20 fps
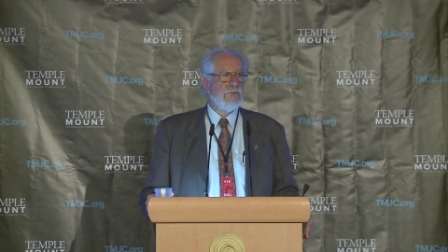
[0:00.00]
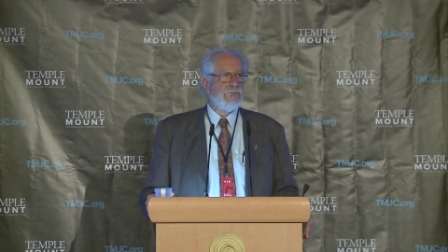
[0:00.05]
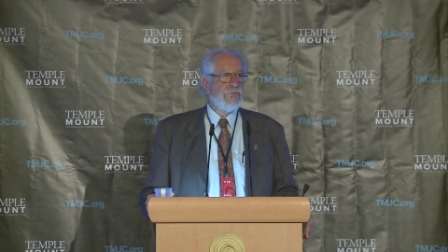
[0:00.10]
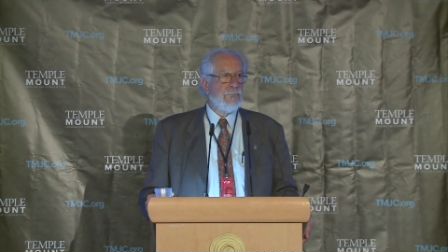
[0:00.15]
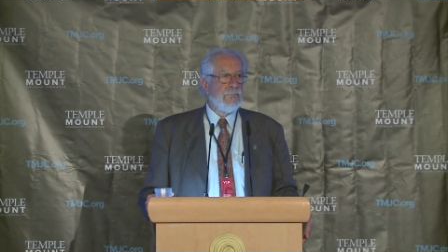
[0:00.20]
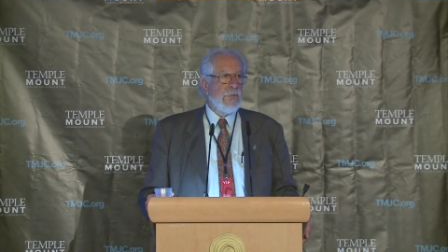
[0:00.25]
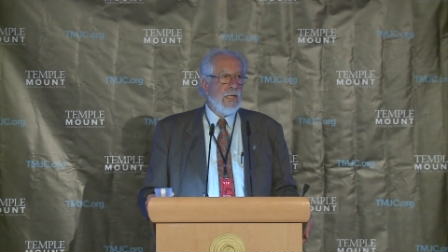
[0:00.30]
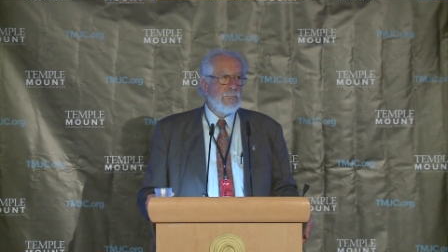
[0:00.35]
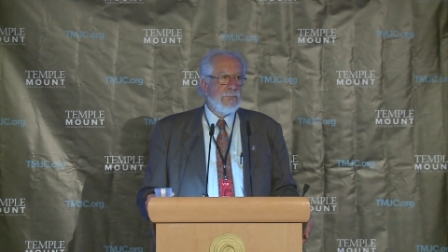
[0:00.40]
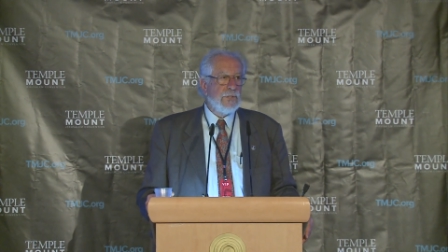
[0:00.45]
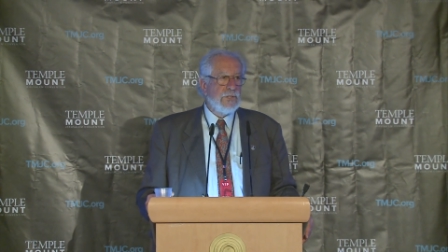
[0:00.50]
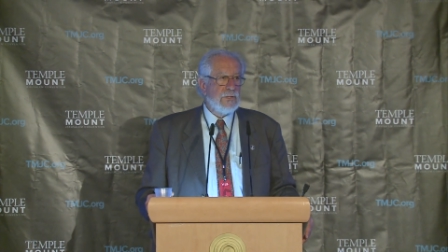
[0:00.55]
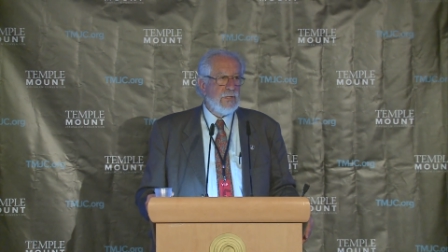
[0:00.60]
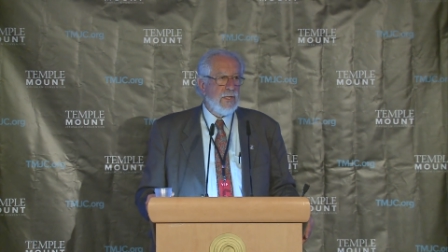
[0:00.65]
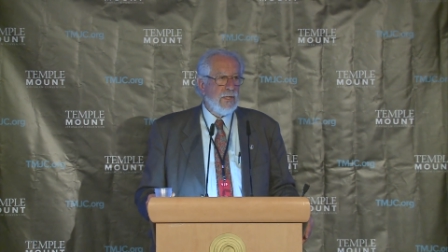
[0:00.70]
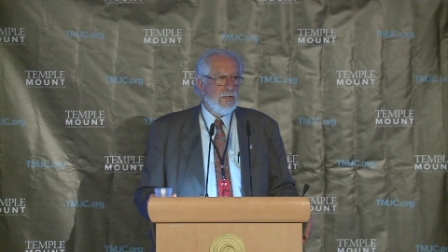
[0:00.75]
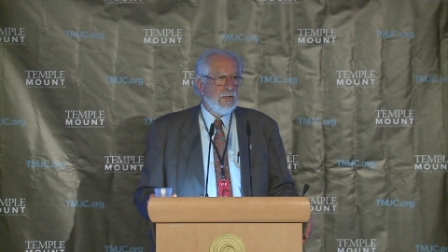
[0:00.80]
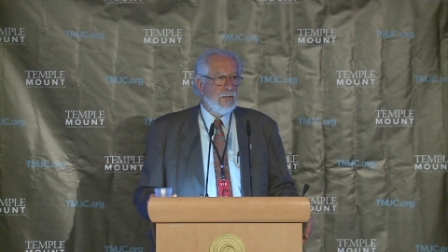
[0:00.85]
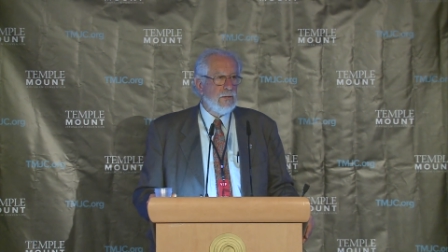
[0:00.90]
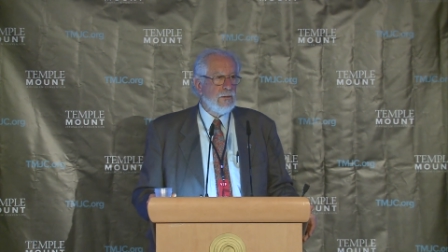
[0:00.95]
if I'm not
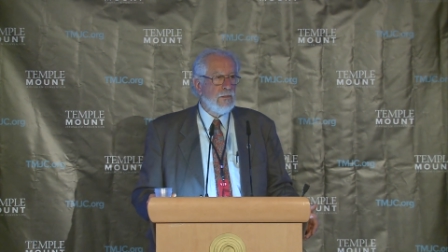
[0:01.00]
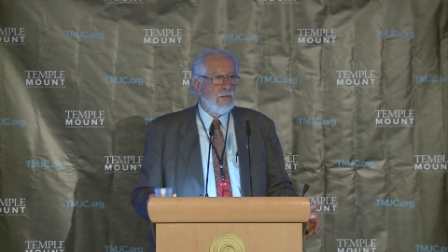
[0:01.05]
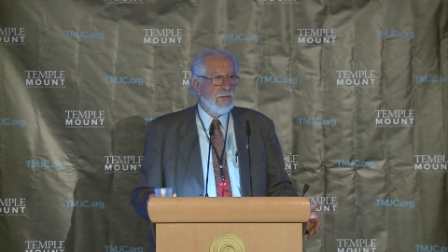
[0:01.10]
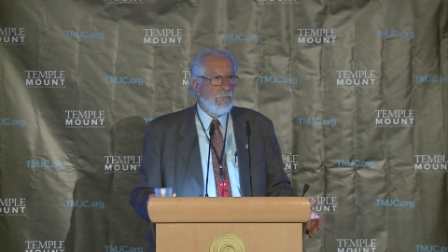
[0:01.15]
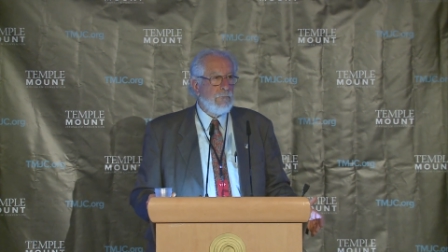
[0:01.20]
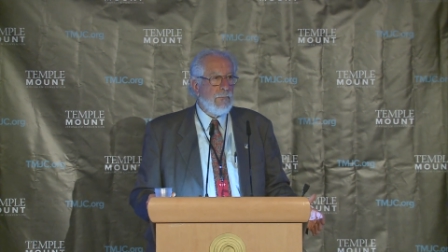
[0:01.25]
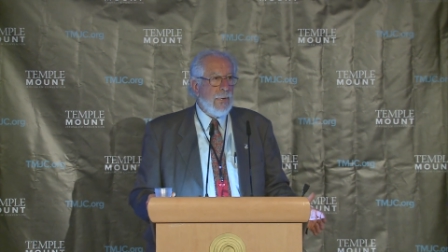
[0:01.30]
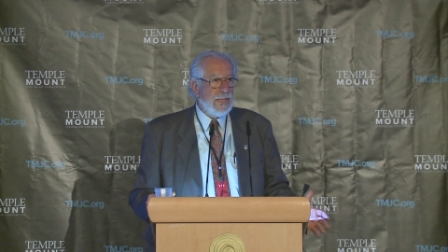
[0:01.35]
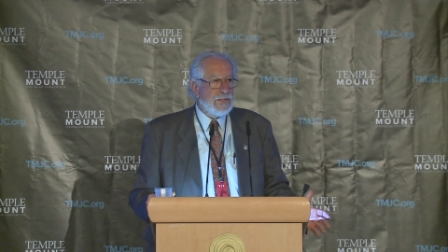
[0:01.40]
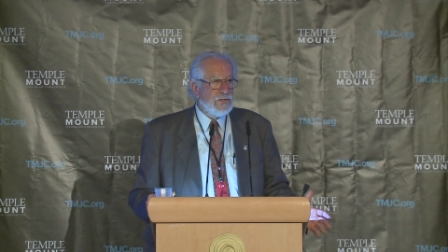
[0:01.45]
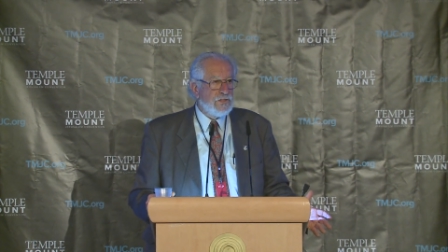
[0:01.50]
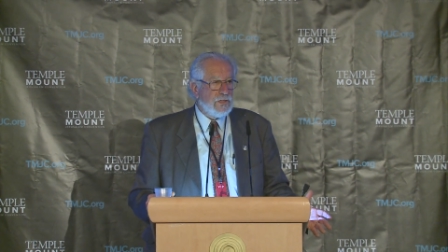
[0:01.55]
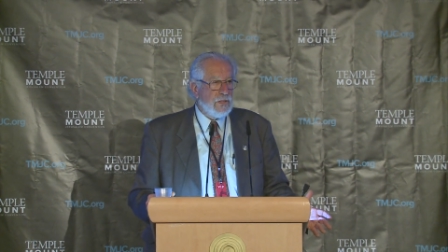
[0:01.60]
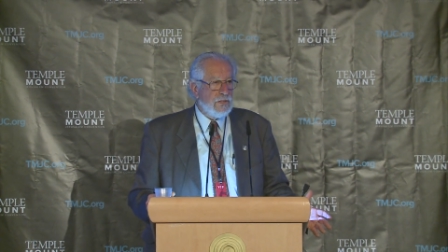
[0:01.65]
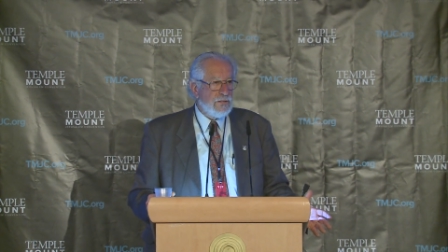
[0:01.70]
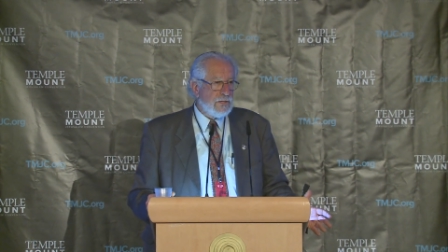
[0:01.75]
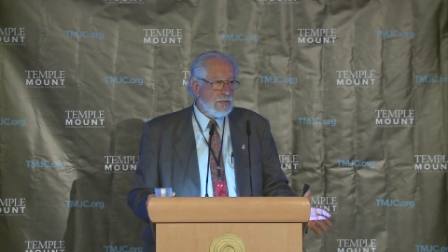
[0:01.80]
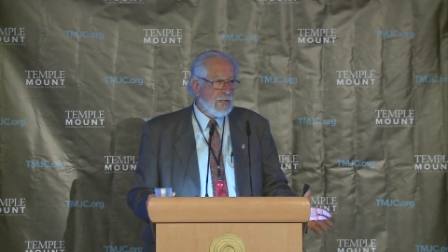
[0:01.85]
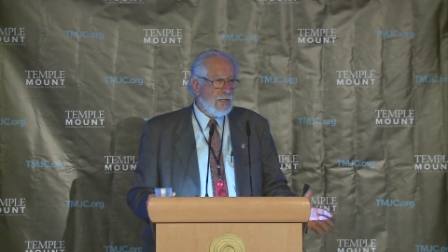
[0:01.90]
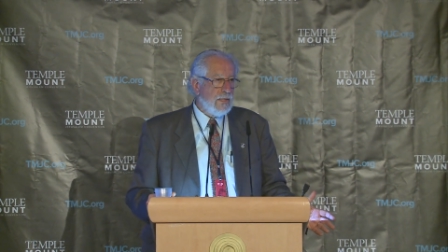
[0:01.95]
mistaken, the
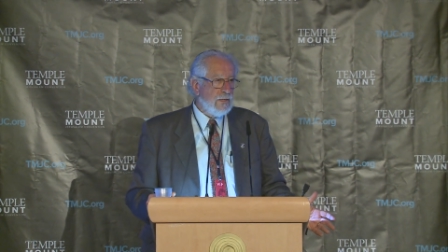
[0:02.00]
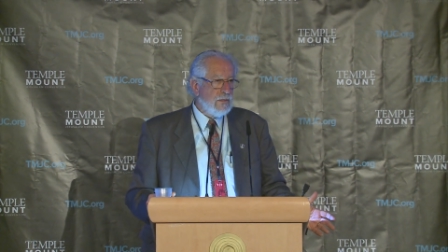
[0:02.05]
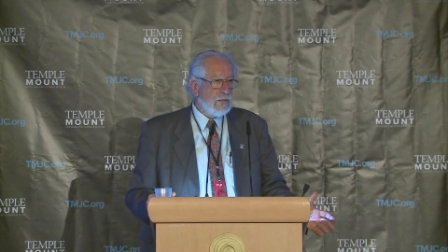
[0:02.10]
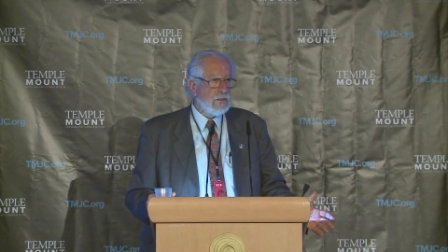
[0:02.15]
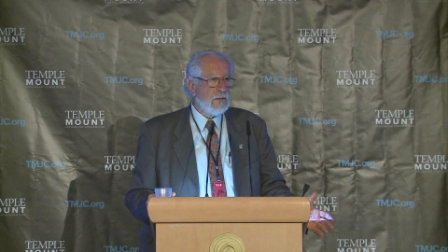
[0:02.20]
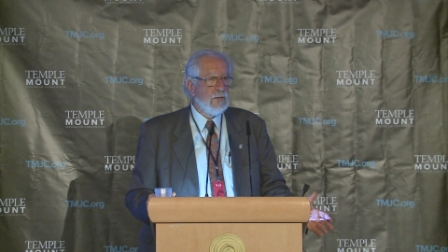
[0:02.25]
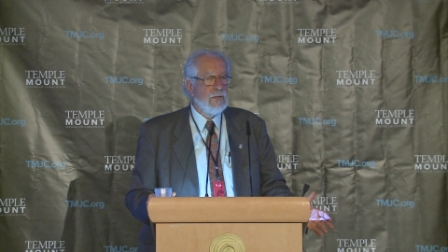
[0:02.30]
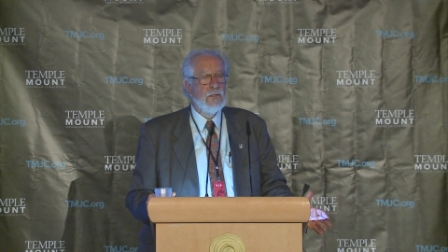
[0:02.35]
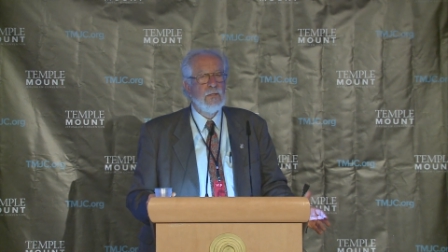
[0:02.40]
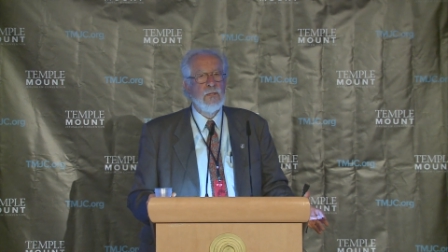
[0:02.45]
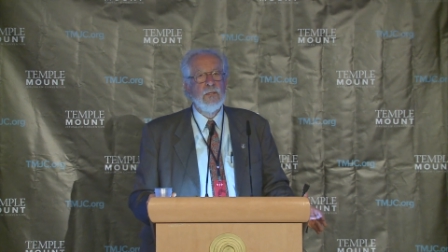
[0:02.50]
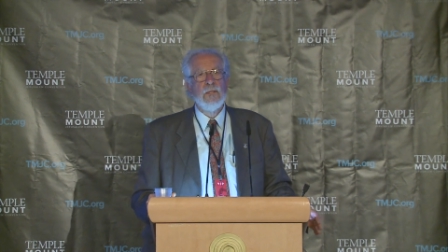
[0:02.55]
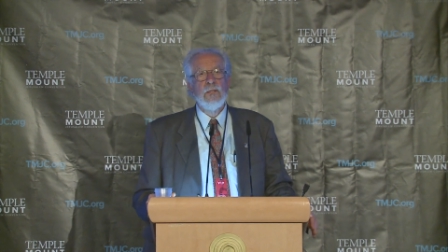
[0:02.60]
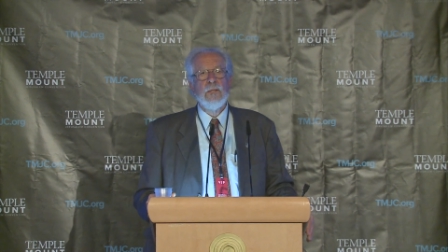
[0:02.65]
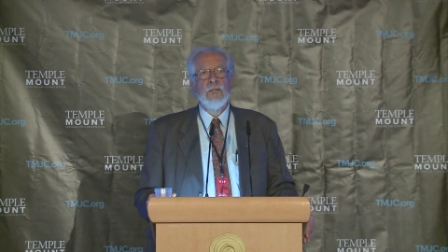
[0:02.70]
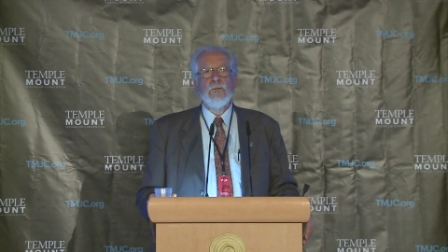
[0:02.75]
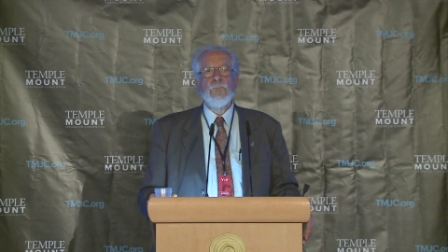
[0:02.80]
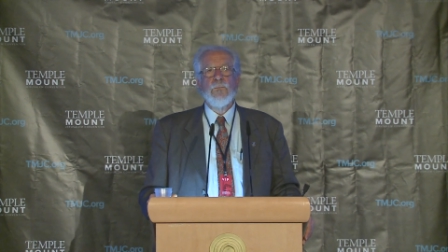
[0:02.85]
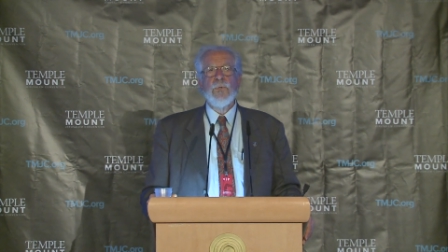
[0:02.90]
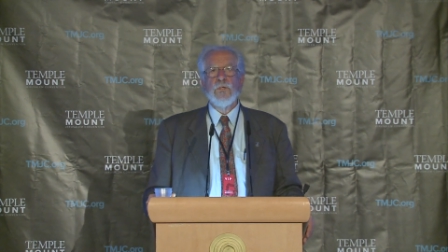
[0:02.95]
Majlis Gate,
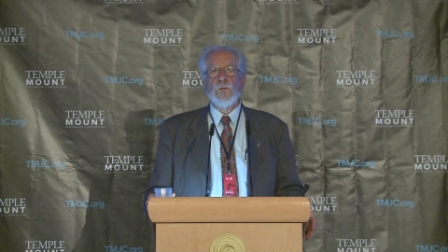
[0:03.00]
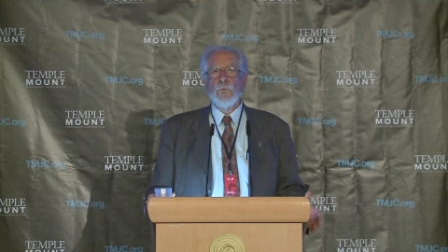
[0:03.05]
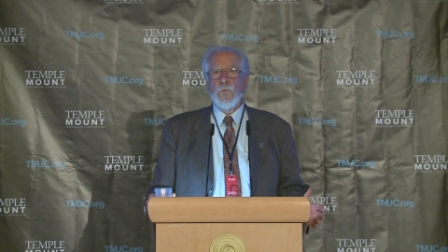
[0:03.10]
where the